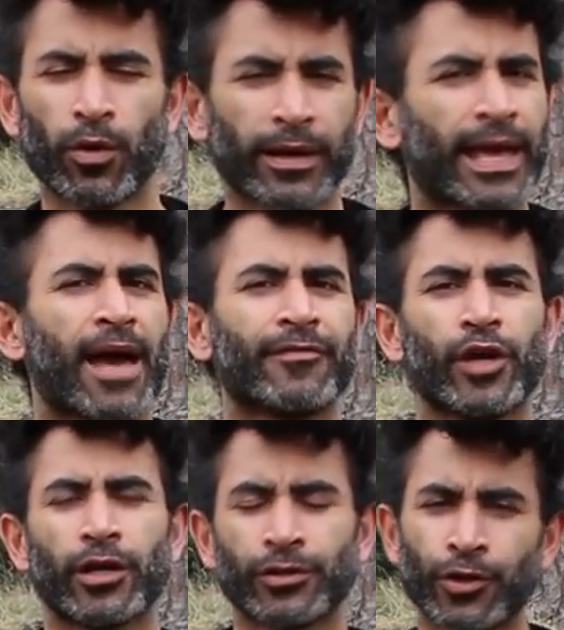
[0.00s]
you a
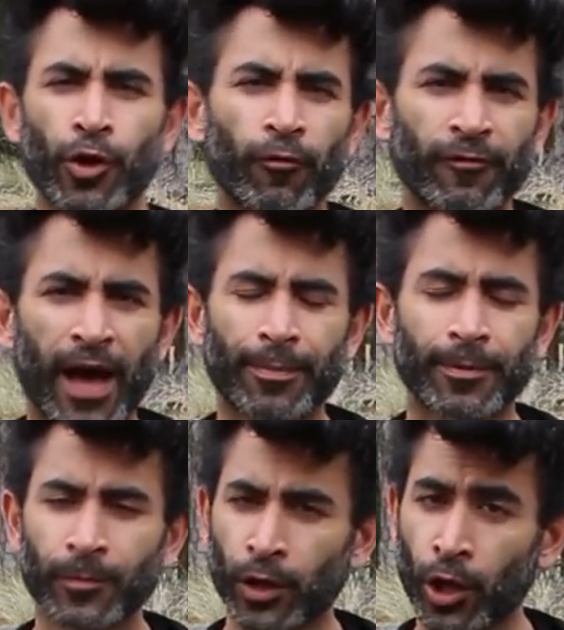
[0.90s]
caveat to nofap.
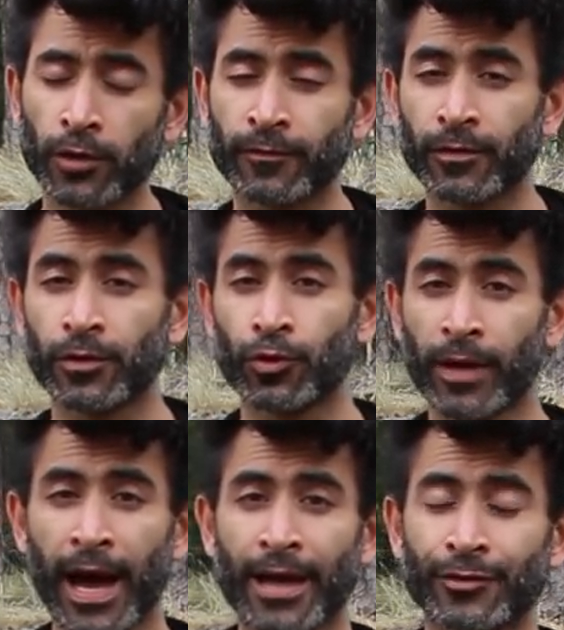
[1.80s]
A lot of you
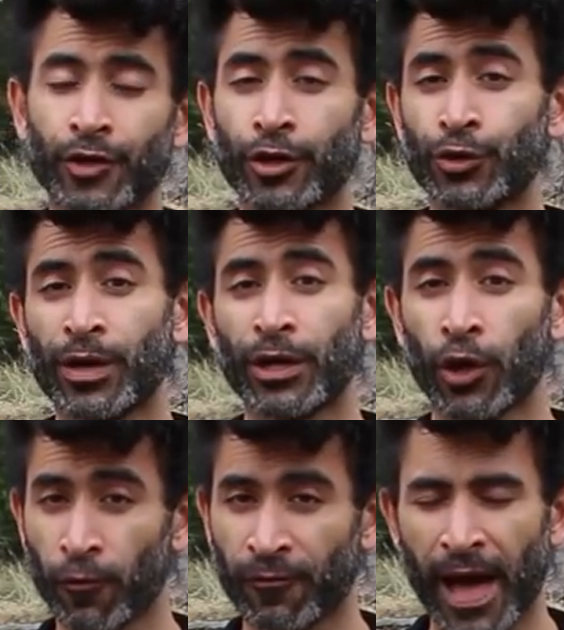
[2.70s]
guys are doing
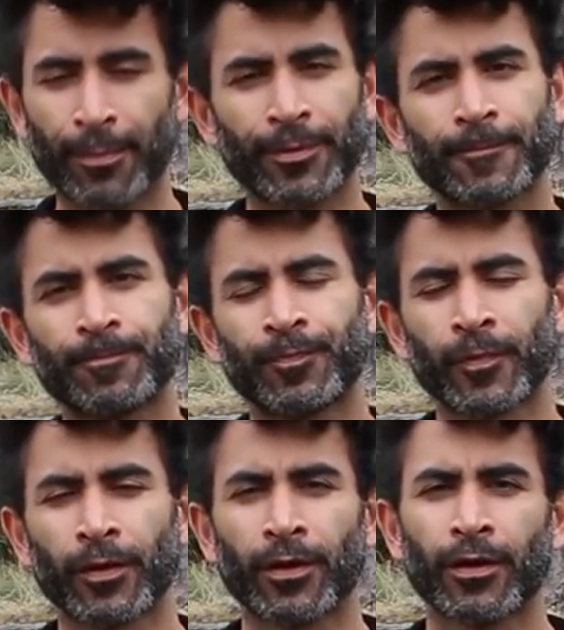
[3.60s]
nofap.
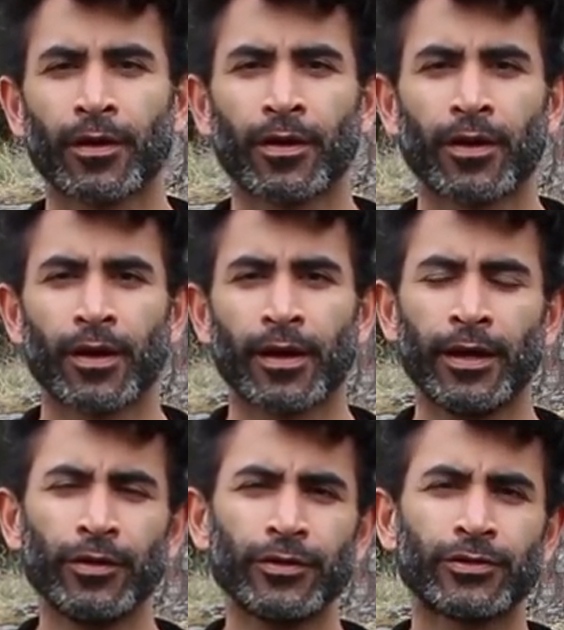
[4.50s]

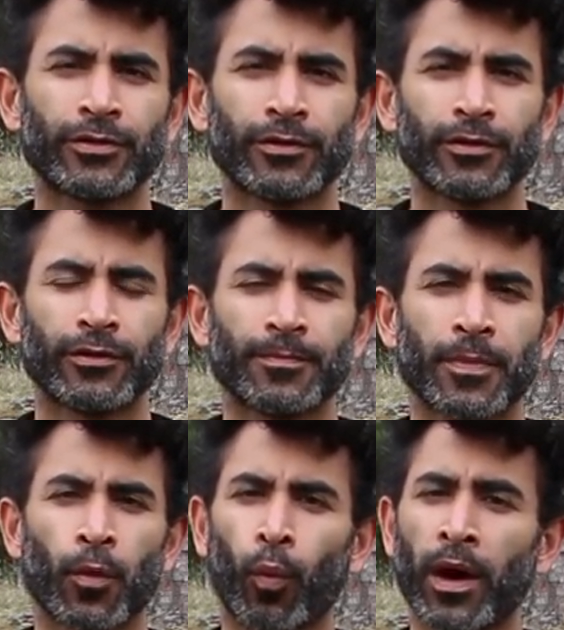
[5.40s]
Here's
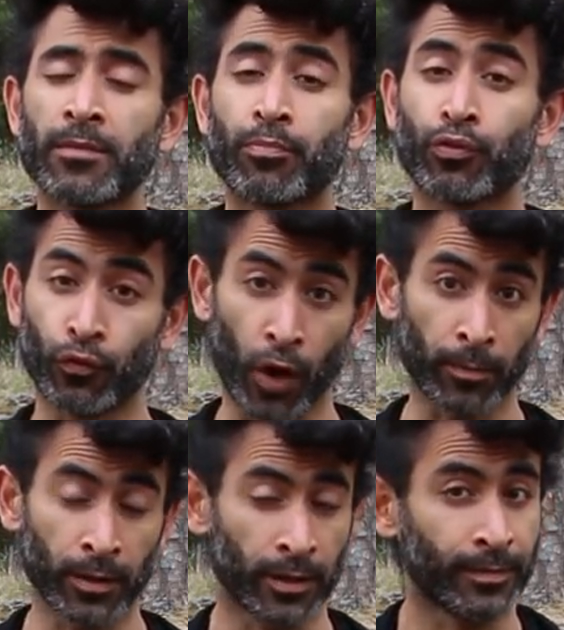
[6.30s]
one
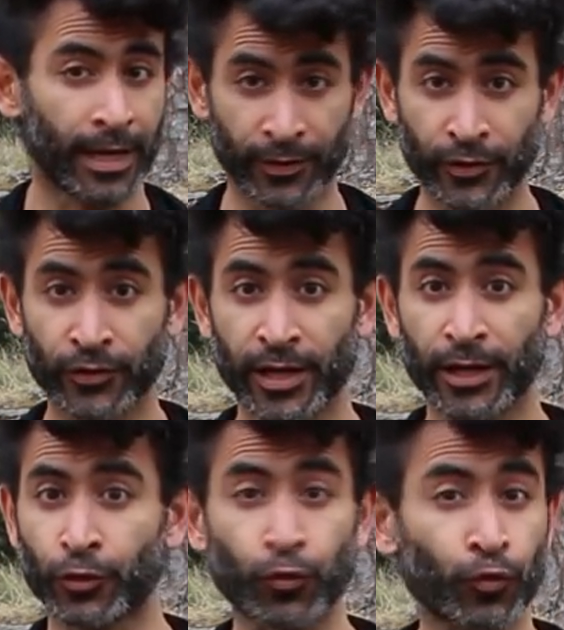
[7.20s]
problem, and this is
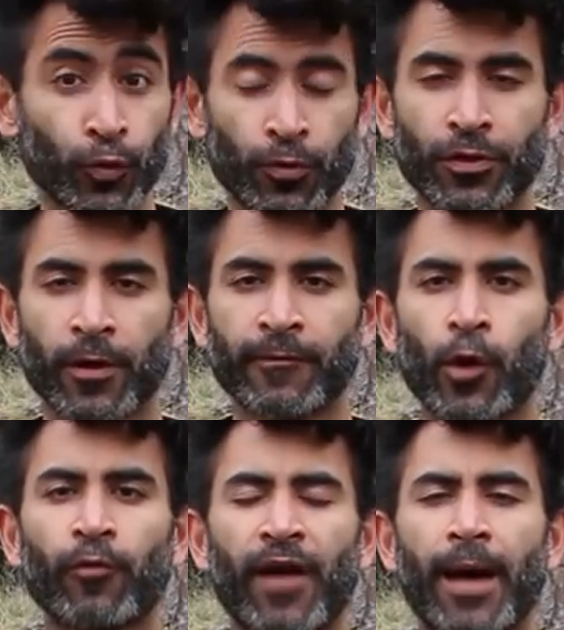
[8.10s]
a truth of
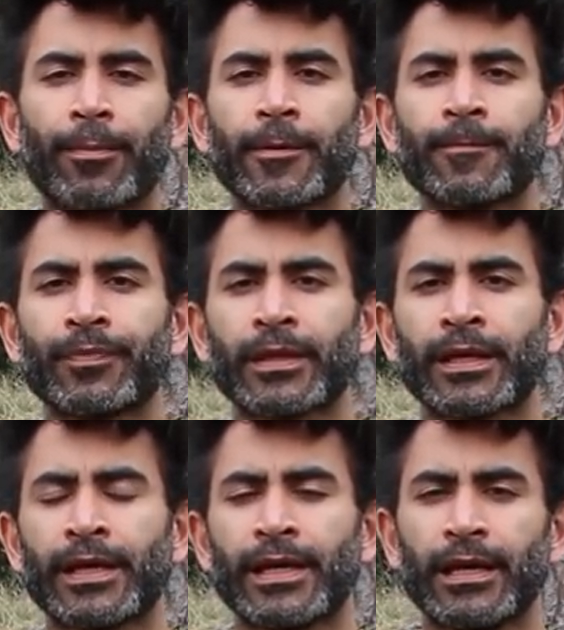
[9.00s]
nofap.
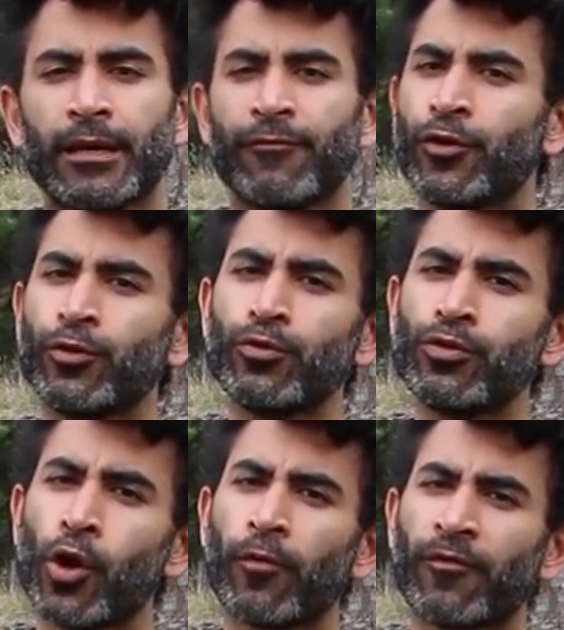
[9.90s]
If you do
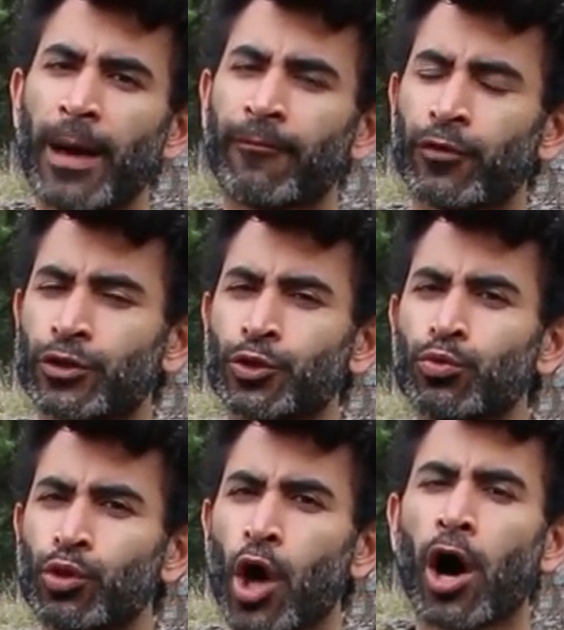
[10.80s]
nofap for
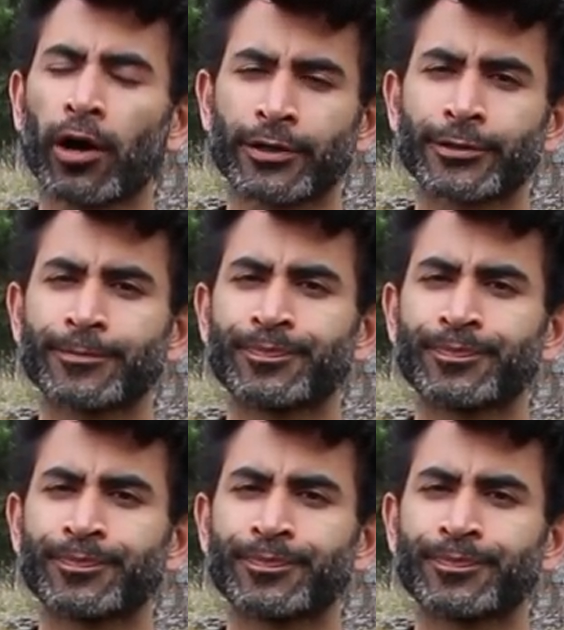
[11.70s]
too long,